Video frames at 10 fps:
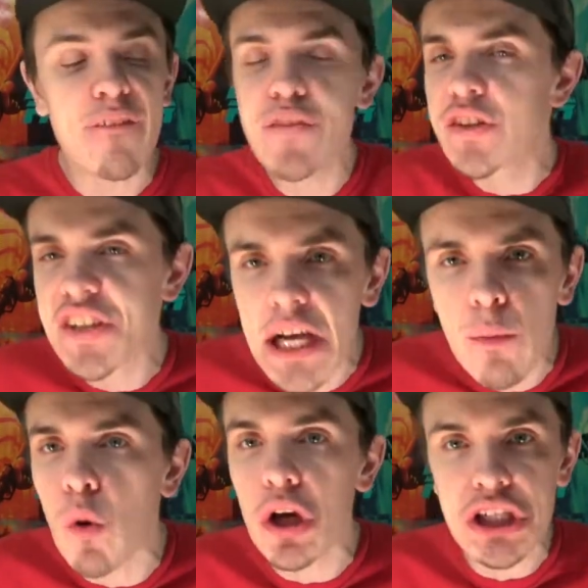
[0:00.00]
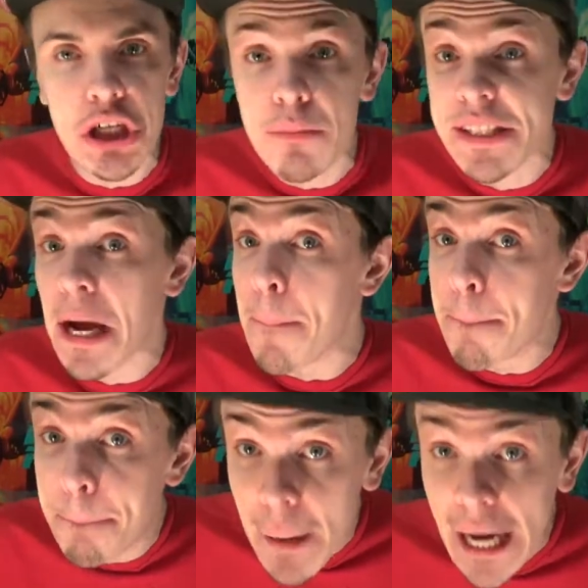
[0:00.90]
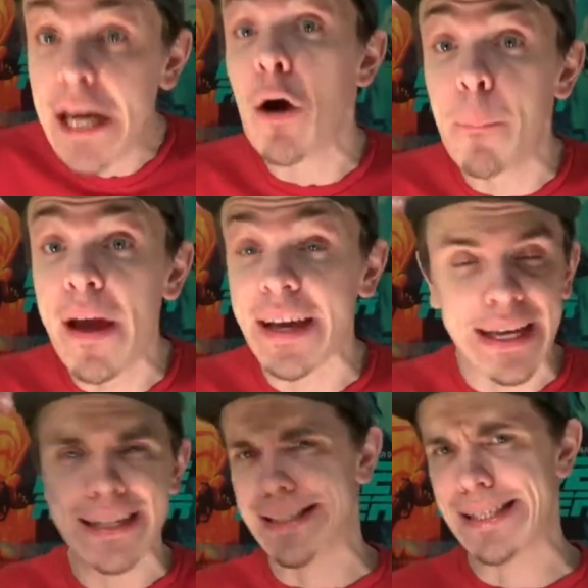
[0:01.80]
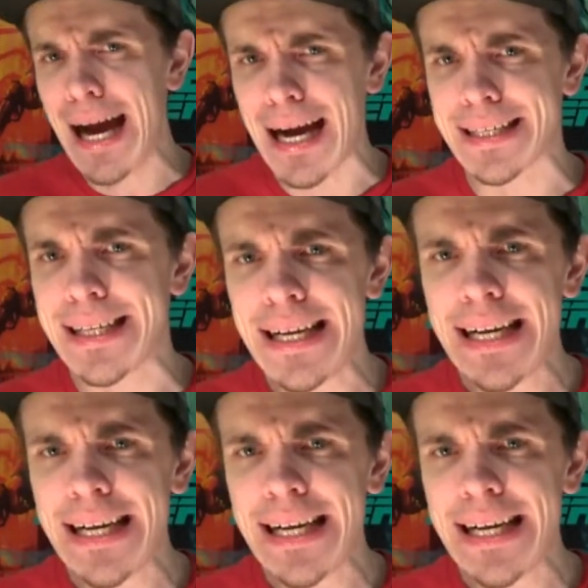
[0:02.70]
It feels like I'm watching almost like a biopic, and it's not.